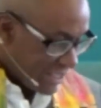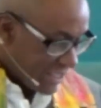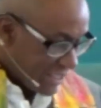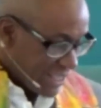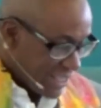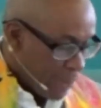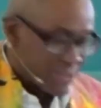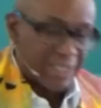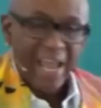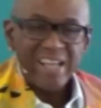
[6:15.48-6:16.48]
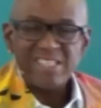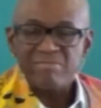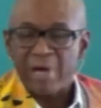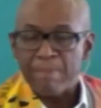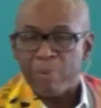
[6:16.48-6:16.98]
it was a case of my
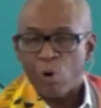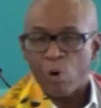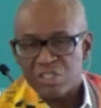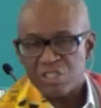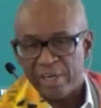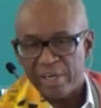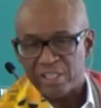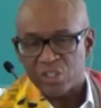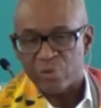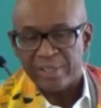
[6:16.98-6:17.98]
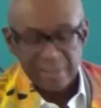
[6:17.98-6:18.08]
personal history